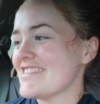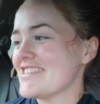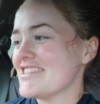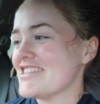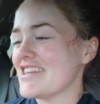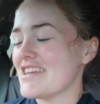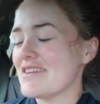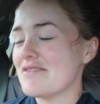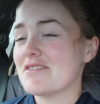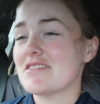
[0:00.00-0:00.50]

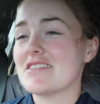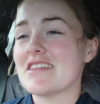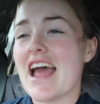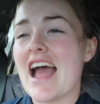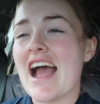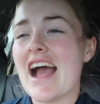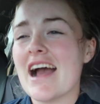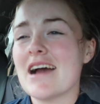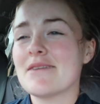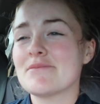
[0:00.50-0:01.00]
She was an
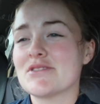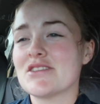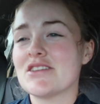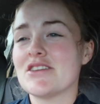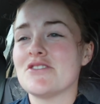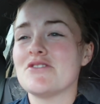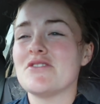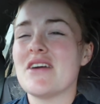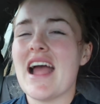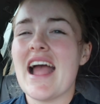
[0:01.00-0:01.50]

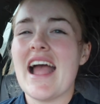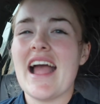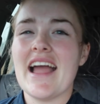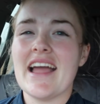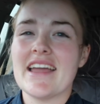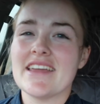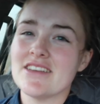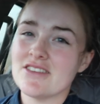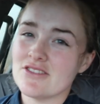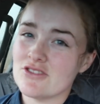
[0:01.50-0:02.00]
absolute
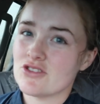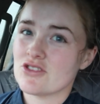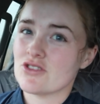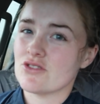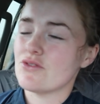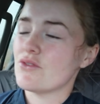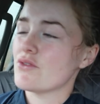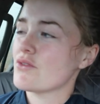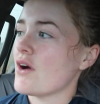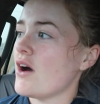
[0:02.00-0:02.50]

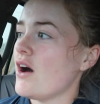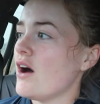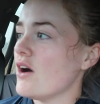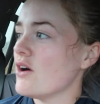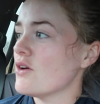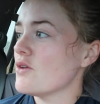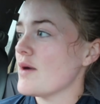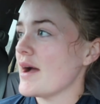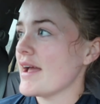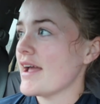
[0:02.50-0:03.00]
angel the
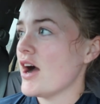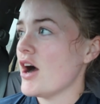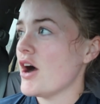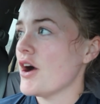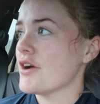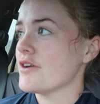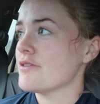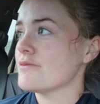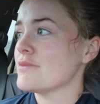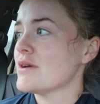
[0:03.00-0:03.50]
whole way
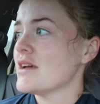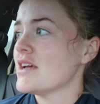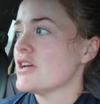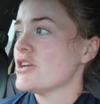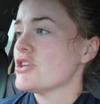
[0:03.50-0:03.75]
home.